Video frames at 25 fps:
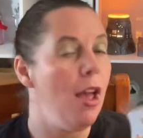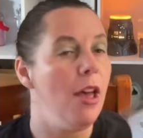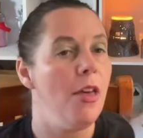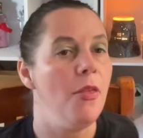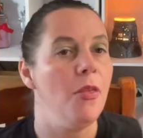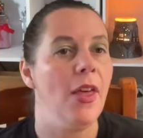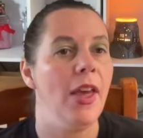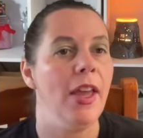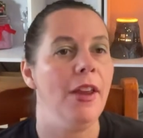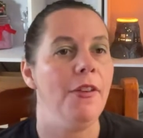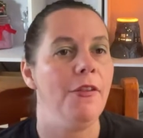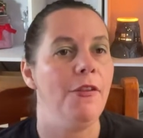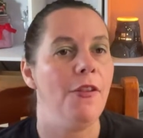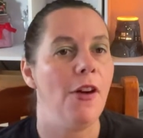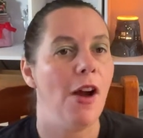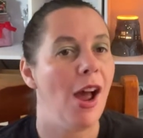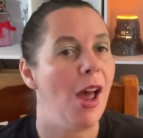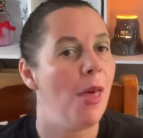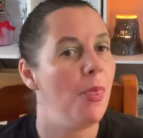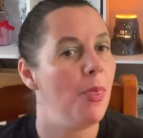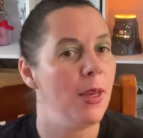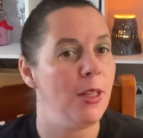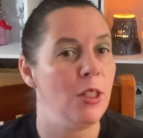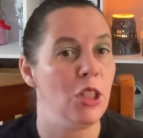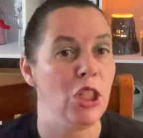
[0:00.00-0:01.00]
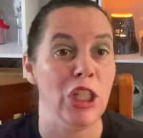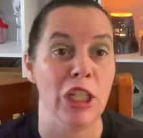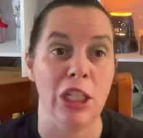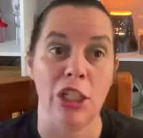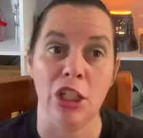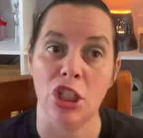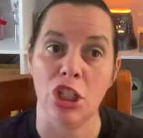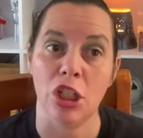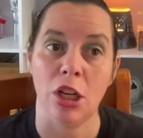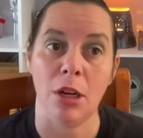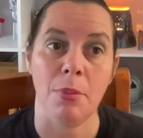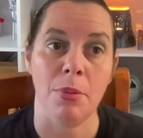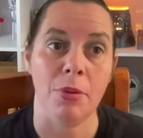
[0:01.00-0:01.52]
They find the
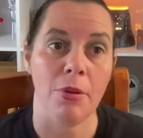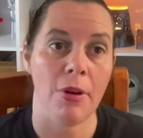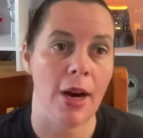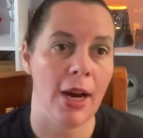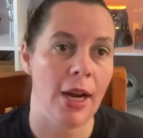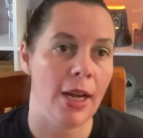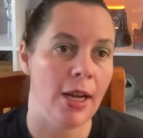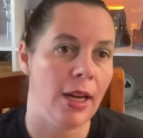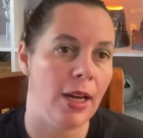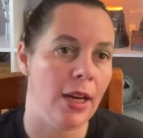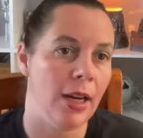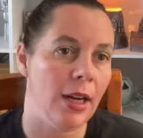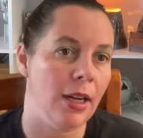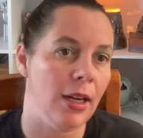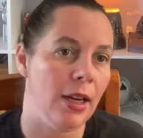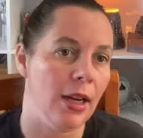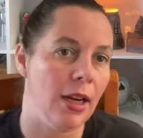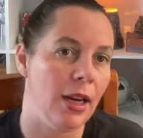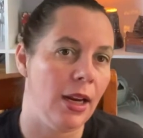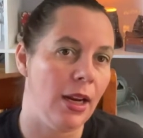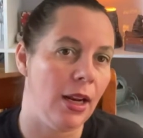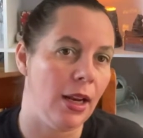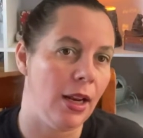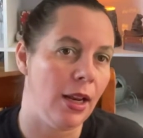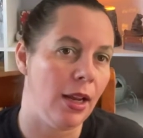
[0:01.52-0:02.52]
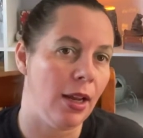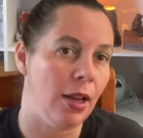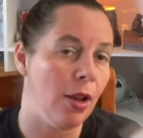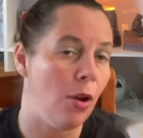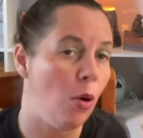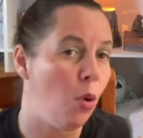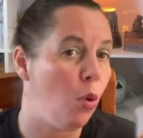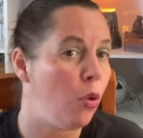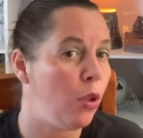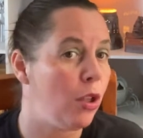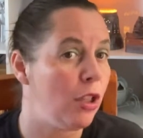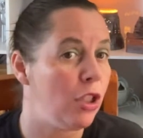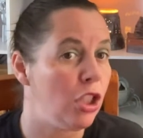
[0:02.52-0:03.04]
gingerbread in here,
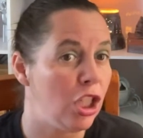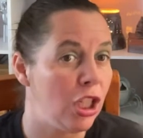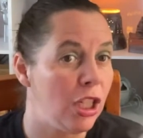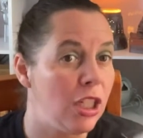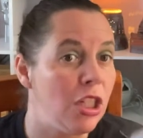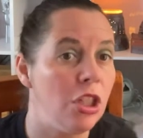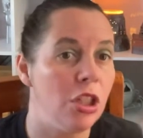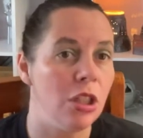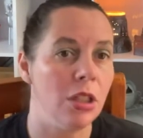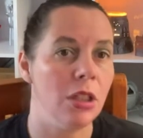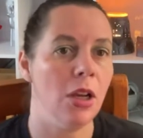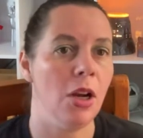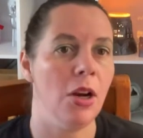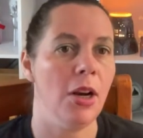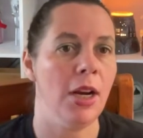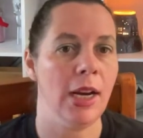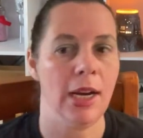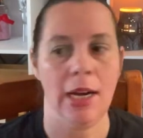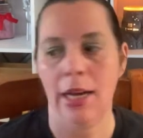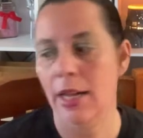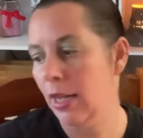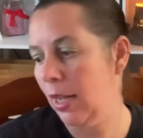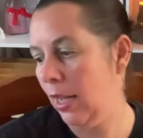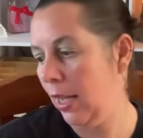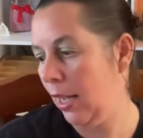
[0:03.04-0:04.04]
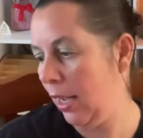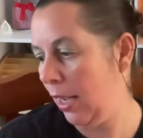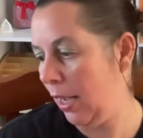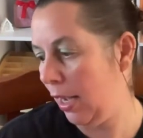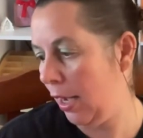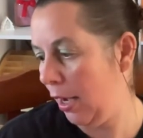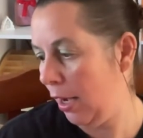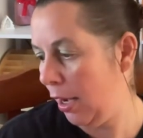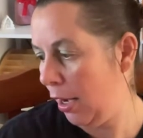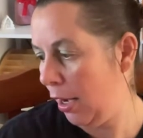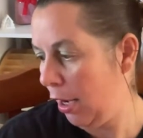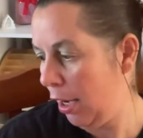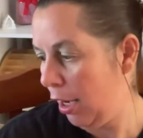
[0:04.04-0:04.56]
or the ginger note in here,
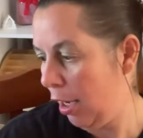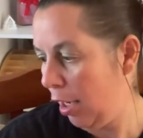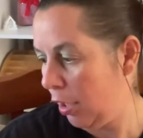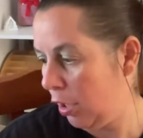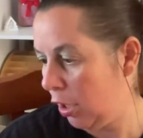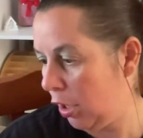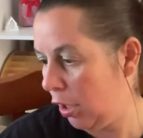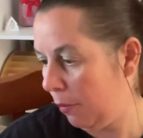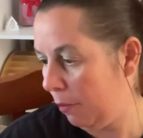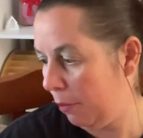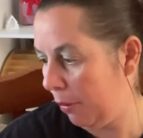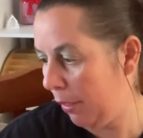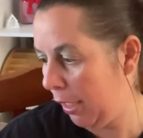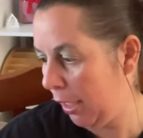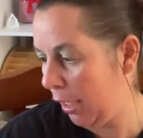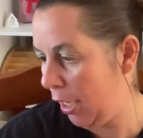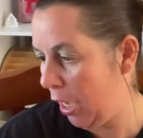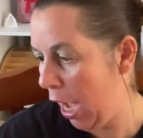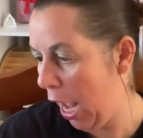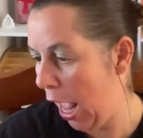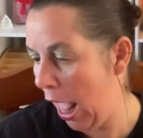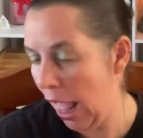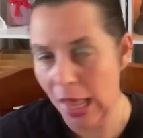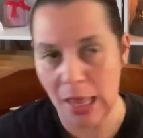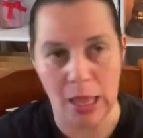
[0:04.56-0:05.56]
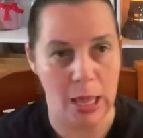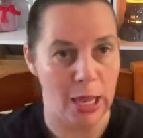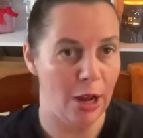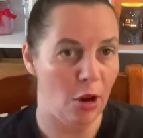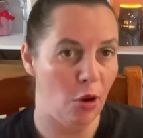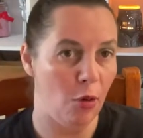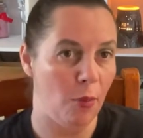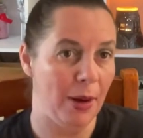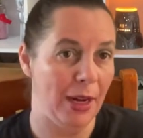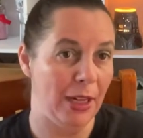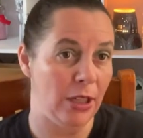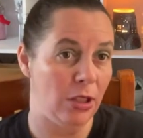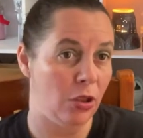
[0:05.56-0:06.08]
to be a little
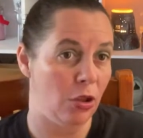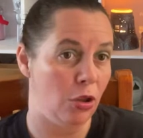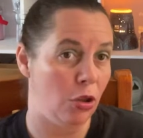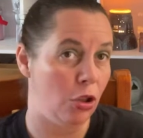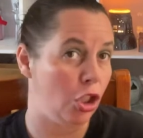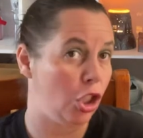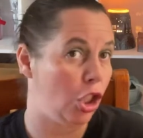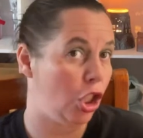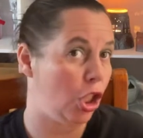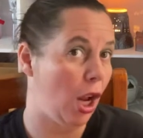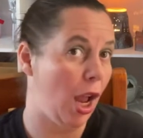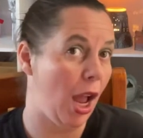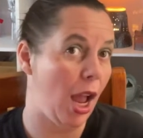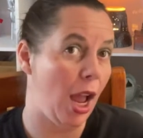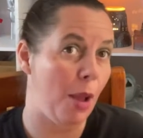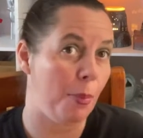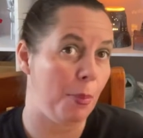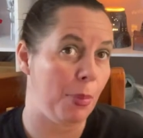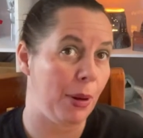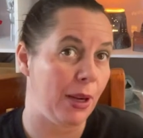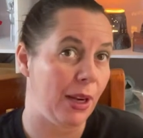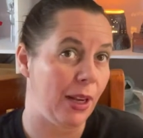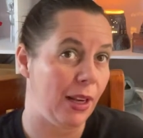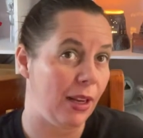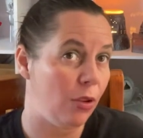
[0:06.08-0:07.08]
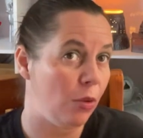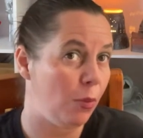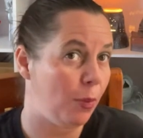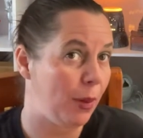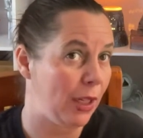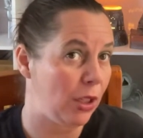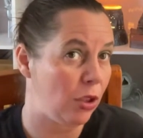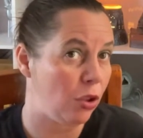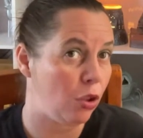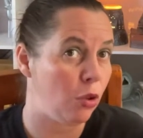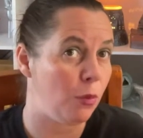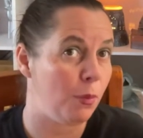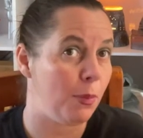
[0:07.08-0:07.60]
bit too sharp and a little bit
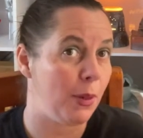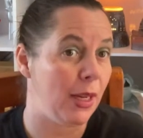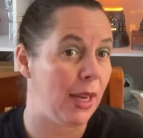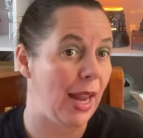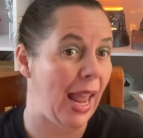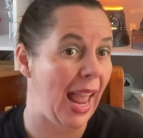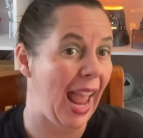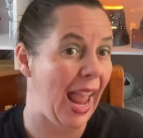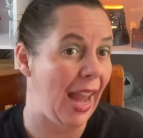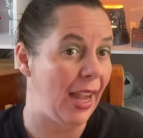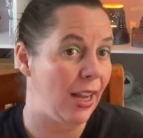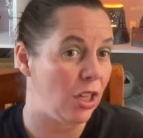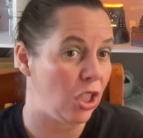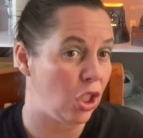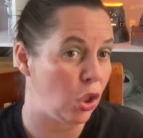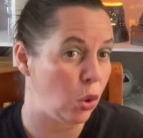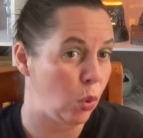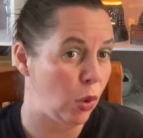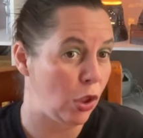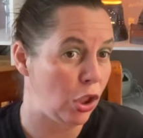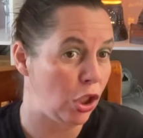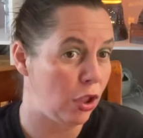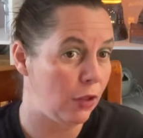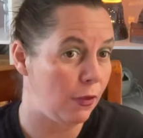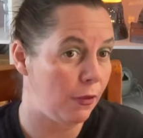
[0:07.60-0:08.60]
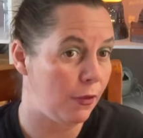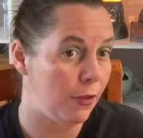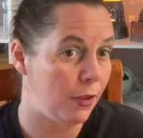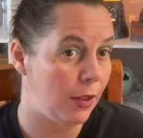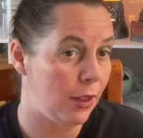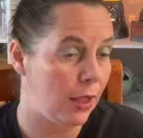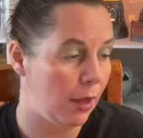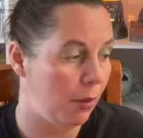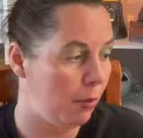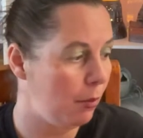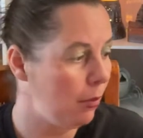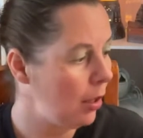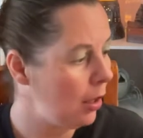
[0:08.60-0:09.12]
too bitter and astringent for
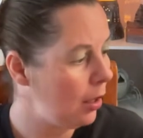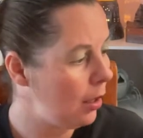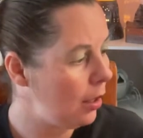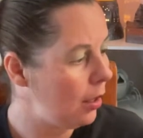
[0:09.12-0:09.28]
them.